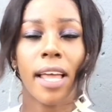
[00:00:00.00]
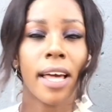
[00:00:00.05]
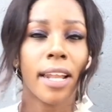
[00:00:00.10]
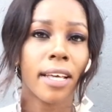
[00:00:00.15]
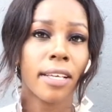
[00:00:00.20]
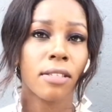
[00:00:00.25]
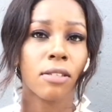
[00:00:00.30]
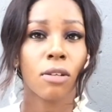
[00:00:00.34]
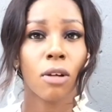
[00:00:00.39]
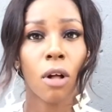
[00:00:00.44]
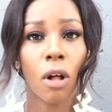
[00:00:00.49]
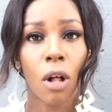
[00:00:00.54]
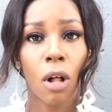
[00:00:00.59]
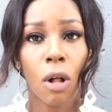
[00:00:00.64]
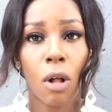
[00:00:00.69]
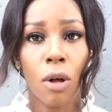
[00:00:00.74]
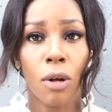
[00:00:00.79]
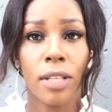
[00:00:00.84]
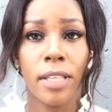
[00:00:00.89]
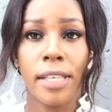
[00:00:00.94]
let us
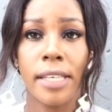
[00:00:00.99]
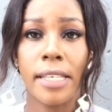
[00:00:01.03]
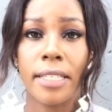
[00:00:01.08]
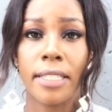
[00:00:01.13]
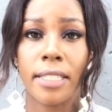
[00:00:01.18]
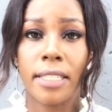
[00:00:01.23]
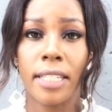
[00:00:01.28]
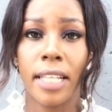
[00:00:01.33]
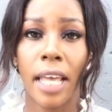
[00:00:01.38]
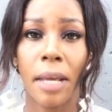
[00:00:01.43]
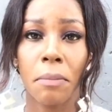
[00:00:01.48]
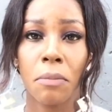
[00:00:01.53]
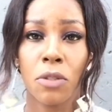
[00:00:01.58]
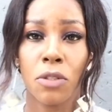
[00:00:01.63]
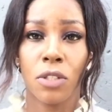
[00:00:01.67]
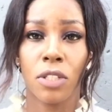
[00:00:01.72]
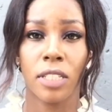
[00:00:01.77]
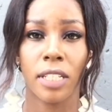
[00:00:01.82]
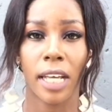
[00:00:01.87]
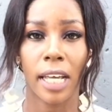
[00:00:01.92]
call on his name
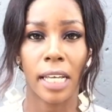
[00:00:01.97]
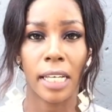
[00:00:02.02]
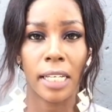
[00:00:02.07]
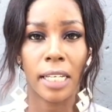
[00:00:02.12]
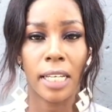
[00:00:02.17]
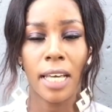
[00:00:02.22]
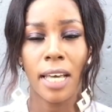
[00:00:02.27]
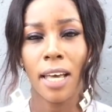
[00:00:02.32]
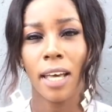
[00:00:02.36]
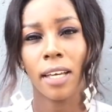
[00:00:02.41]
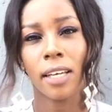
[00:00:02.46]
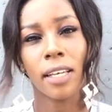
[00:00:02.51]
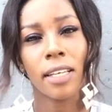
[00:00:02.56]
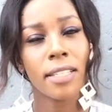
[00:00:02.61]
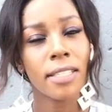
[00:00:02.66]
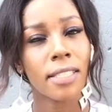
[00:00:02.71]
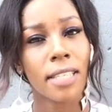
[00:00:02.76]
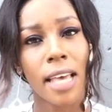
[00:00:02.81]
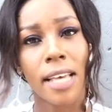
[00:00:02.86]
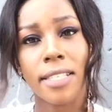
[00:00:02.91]
today.
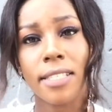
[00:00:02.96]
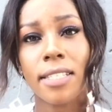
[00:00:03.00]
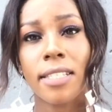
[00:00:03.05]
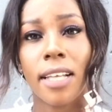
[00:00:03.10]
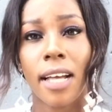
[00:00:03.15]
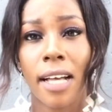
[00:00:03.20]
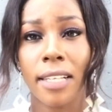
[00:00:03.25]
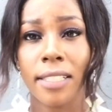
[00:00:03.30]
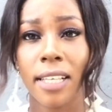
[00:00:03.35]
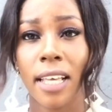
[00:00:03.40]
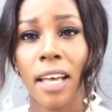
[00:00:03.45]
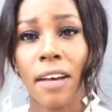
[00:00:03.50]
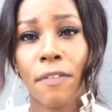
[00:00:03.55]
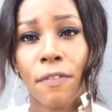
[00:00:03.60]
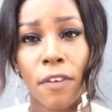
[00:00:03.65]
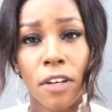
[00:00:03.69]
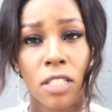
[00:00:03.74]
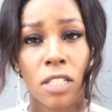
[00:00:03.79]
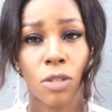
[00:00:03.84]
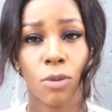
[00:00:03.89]
He says in Isaiah
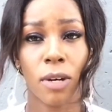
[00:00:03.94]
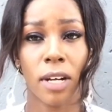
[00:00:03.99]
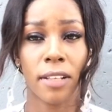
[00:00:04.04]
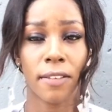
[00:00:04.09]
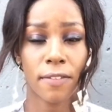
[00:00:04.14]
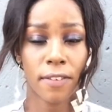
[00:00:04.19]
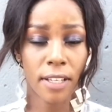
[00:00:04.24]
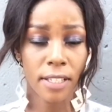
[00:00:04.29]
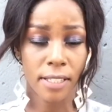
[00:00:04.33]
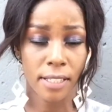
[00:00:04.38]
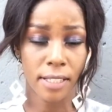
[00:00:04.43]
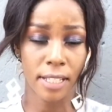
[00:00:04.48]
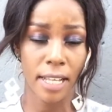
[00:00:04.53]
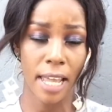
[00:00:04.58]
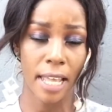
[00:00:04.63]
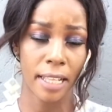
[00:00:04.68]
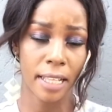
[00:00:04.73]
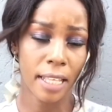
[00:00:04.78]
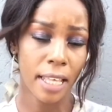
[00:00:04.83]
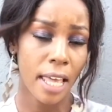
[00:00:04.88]
41 verse
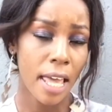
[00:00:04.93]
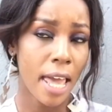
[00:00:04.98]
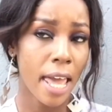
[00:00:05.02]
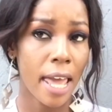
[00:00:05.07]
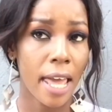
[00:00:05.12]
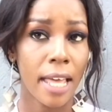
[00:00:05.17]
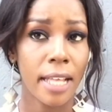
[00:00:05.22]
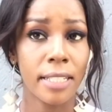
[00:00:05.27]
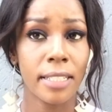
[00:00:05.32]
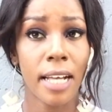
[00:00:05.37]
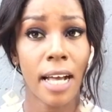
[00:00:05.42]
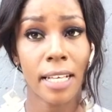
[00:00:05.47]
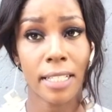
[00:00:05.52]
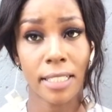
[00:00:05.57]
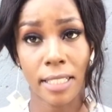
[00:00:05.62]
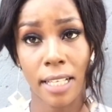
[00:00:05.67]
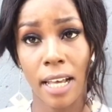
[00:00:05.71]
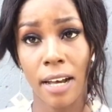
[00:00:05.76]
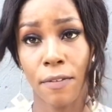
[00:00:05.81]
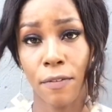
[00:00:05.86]
10 and
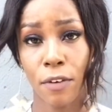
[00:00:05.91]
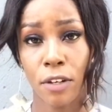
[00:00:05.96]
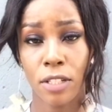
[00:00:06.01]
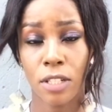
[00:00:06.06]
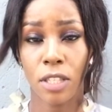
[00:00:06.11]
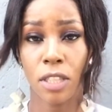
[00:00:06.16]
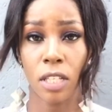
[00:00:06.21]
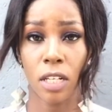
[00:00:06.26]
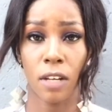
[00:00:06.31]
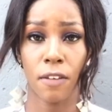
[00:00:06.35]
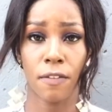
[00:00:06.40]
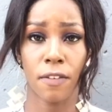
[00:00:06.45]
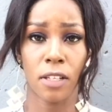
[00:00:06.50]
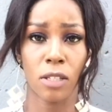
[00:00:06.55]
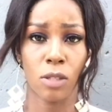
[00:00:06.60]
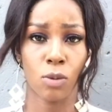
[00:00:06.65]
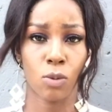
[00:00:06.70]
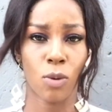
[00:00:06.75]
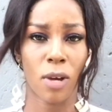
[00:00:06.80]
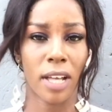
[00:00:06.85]
Isaiah 43
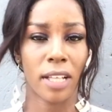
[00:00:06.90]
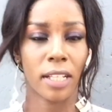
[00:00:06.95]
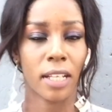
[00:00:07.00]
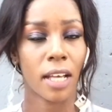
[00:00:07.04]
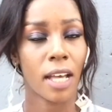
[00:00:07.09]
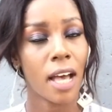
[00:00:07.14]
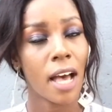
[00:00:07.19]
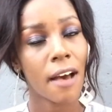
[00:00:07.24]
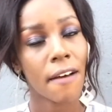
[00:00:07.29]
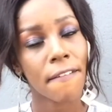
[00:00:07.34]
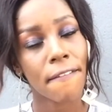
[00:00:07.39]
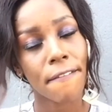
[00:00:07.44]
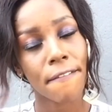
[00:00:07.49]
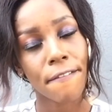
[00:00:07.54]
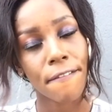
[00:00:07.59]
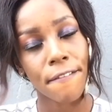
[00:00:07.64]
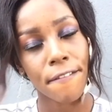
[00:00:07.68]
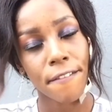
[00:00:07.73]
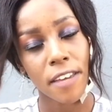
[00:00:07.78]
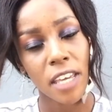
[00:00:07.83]
verse 1,
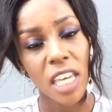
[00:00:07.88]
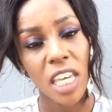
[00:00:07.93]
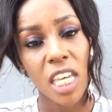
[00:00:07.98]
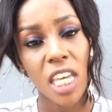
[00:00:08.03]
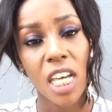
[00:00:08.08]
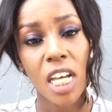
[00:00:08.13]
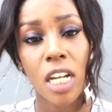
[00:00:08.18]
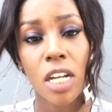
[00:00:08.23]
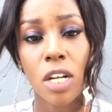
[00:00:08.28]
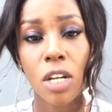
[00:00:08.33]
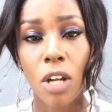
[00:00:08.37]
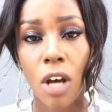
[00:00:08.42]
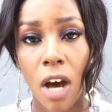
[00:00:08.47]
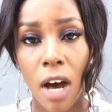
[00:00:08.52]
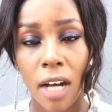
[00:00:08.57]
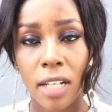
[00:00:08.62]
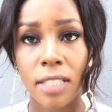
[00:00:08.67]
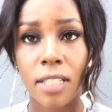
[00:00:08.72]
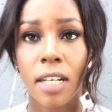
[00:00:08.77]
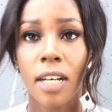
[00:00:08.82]
Fear
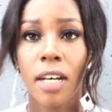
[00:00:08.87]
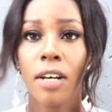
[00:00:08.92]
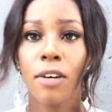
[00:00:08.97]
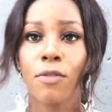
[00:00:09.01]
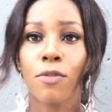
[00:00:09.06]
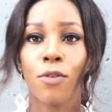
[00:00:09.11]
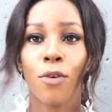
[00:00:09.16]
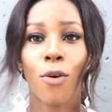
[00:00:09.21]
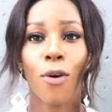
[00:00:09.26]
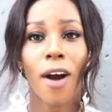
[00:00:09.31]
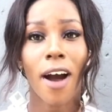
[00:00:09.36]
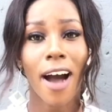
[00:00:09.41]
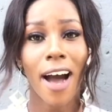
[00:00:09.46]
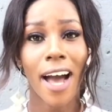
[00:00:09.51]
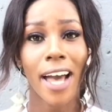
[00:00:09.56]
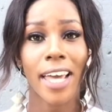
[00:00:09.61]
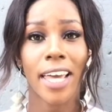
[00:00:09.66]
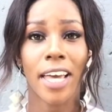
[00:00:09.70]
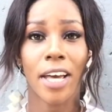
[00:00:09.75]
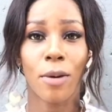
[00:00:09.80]
not, for
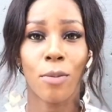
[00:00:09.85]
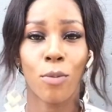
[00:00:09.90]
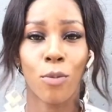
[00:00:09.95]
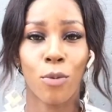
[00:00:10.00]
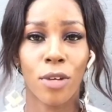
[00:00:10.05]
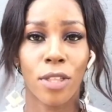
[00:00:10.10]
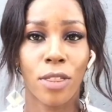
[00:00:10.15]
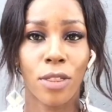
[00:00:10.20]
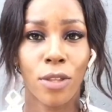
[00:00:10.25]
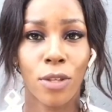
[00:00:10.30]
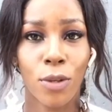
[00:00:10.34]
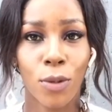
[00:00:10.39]
I am with